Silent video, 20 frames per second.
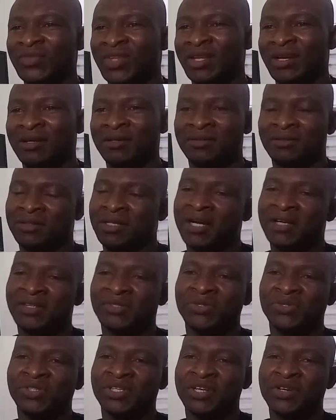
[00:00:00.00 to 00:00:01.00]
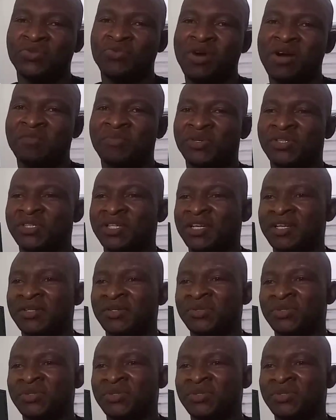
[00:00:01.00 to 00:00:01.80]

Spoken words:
Now, that's to say 1%